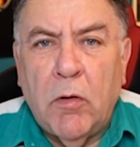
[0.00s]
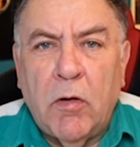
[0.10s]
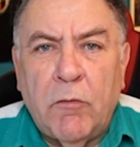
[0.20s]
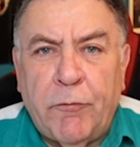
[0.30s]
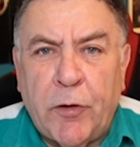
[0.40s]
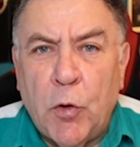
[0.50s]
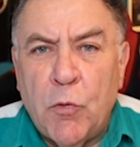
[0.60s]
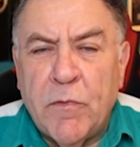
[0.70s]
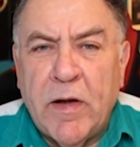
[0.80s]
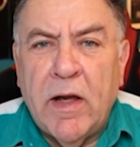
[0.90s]

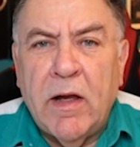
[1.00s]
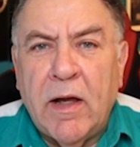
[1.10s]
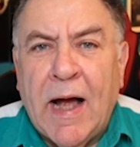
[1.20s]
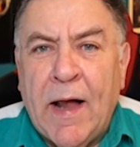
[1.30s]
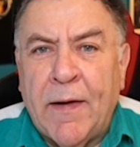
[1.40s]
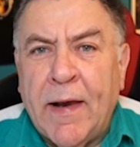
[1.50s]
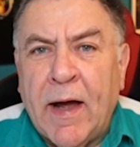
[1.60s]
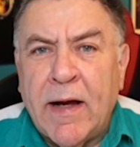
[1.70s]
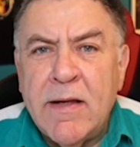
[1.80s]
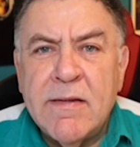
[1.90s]
views of it at
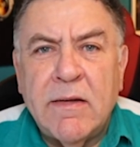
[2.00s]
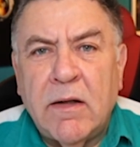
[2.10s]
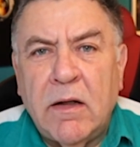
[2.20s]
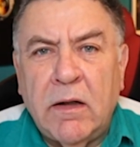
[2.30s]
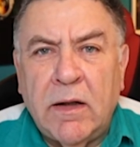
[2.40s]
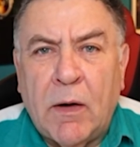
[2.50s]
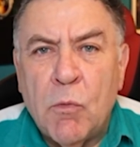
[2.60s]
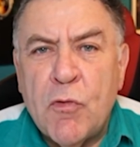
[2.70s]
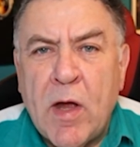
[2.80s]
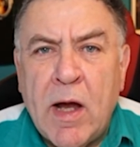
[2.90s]
night
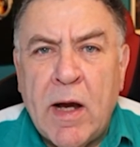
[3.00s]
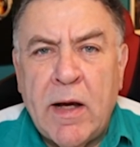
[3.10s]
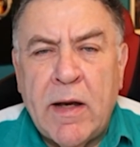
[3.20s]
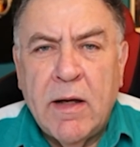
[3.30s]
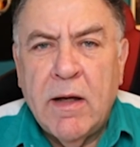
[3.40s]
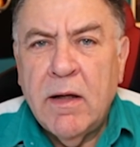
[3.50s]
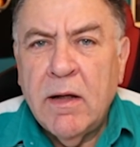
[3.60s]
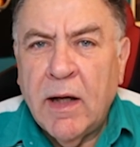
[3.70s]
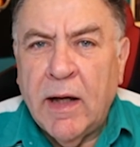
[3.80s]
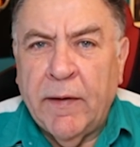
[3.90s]
outside
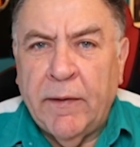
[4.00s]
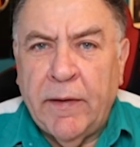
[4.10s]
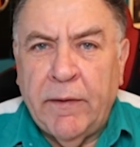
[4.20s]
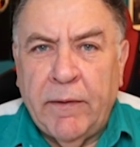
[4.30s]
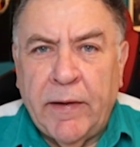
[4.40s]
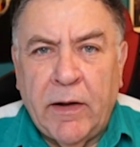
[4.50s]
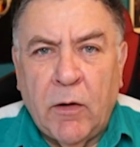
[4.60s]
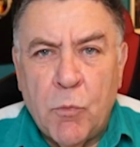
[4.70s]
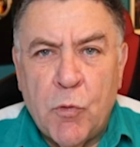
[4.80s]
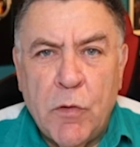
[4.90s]
and in the
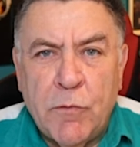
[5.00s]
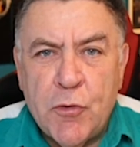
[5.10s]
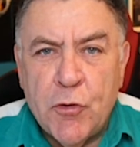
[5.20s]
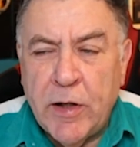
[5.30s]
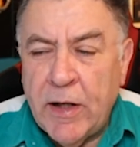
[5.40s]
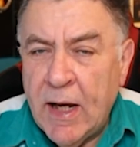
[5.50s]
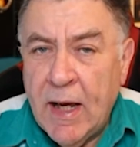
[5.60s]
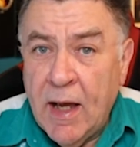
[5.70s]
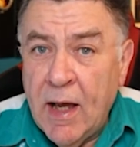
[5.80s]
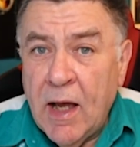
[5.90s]
observatory.
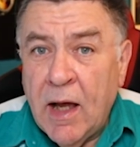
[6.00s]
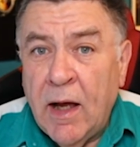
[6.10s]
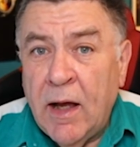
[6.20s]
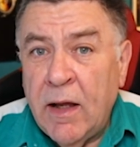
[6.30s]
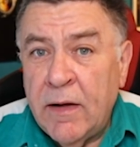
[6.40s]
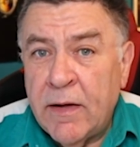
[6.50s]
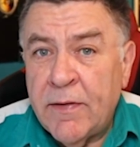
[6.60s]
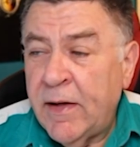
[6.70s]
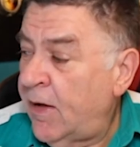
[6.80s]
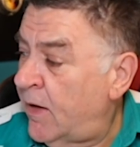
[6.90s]
And I
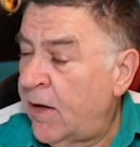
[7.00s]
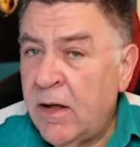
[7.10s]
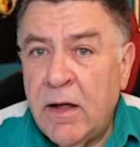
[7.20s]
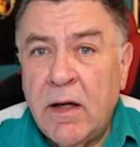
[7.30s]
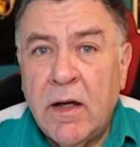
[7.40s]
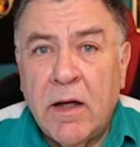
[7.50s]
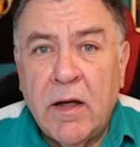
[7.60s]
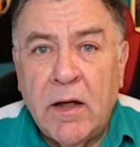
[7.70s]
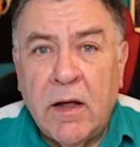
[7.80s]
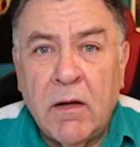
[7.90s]
think
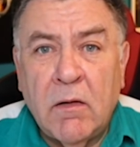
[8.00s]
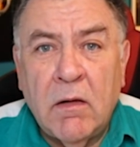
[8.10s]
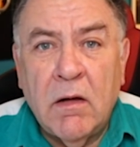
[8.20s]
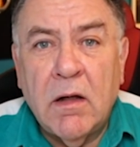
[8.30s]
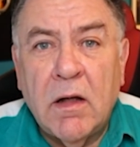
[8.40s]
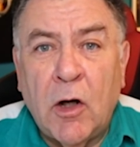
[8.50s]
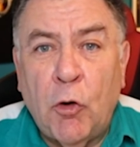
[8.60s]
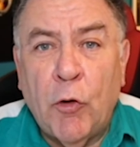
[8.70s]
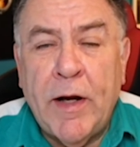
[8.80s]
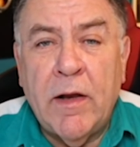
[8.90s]
you'll
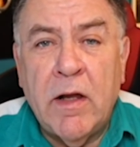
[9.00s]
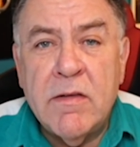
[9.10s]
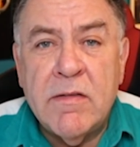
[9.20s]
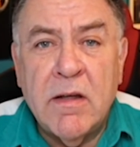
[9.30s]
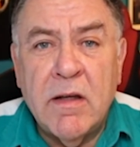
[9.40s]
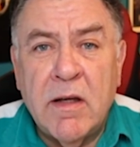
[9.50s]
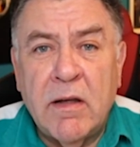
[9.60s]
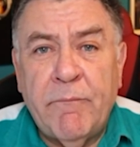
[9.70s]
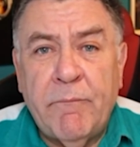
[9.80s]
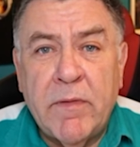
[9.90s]
agree that
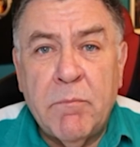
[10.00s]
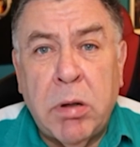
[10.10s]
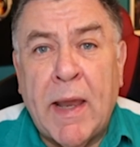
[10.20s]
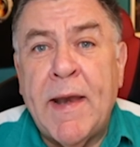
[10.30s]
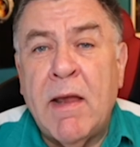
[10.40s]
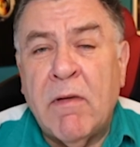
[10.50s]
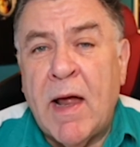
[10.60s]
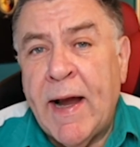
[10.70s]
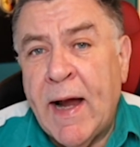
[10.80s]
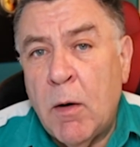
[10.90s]
plenty of
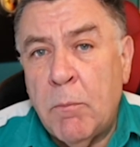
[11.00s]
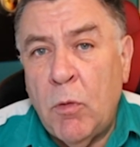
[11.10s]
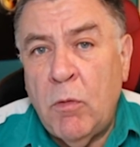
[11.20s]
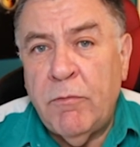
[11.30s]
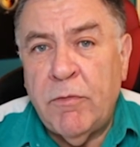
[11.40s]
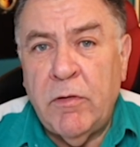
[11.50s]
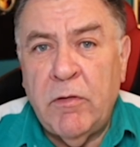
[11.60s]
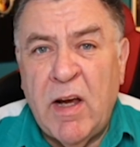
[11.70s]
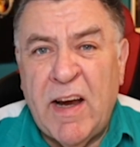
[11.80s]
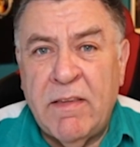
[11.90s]
light output for
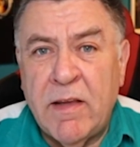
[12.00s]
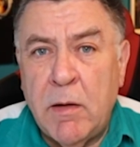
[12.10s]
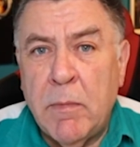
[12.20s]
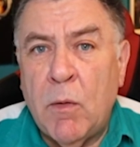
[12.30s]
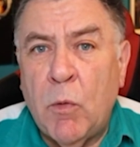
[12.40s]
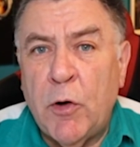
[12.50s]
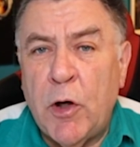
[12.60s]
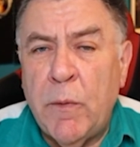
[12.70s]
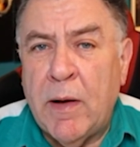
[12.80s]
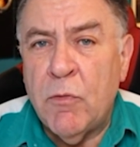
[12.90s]
anything you might want to
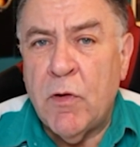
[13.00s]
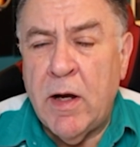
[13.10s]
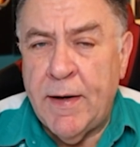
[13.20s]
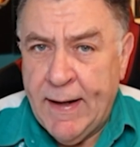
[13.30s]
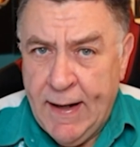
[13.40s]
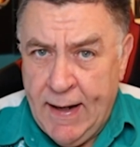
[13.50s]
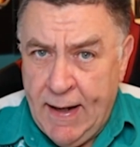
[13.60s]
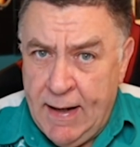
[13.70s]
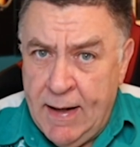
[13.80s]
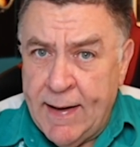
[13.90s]
do outside.
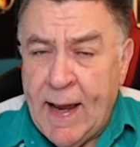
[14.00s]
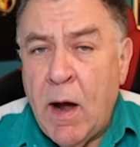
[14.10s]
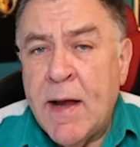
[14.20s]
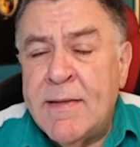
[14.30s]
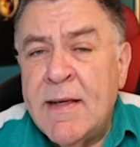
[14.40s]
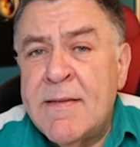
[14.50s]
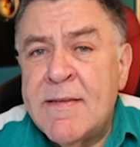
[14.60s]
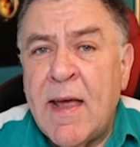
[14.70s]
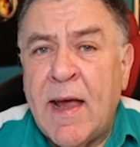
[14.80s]
Now, I did say